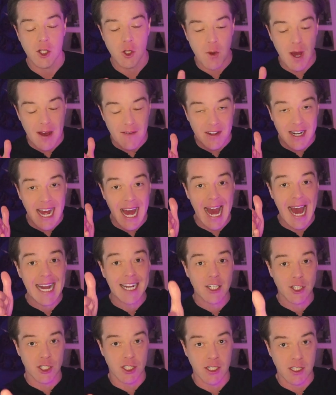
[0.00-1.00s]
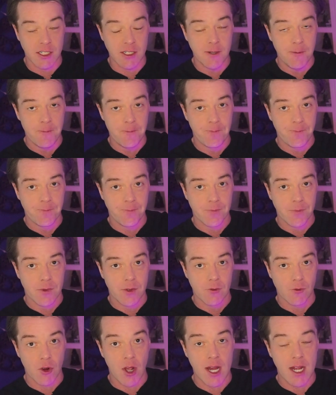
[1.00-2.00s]
You have an action,
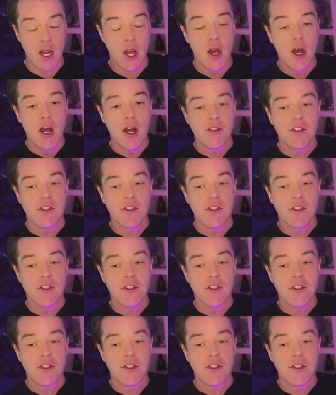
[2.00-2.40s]
right?